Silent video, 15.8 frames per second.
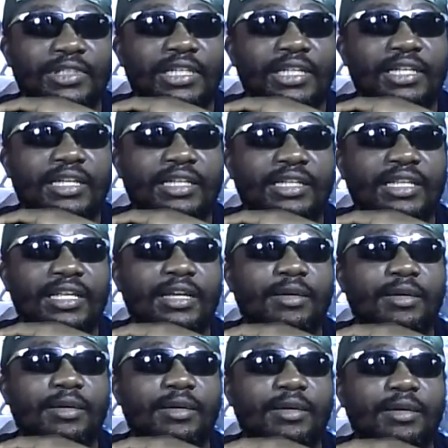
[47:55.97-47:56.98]
They
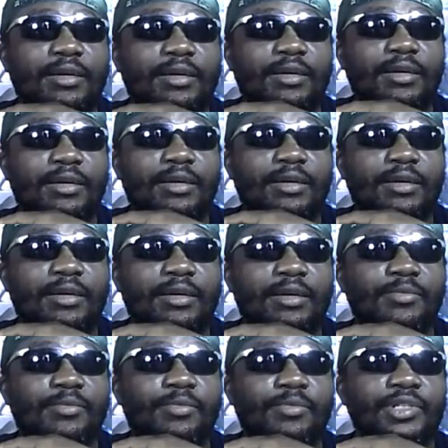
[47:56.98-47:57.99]
encamped in Saudi
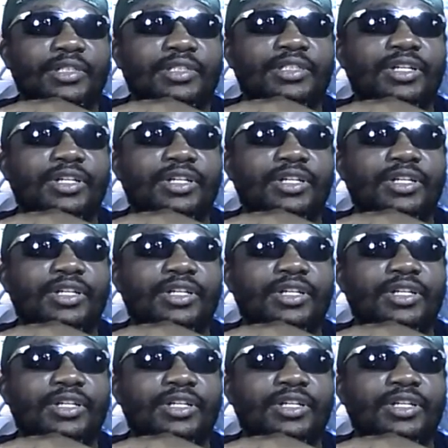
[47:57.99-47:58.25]
Arabia.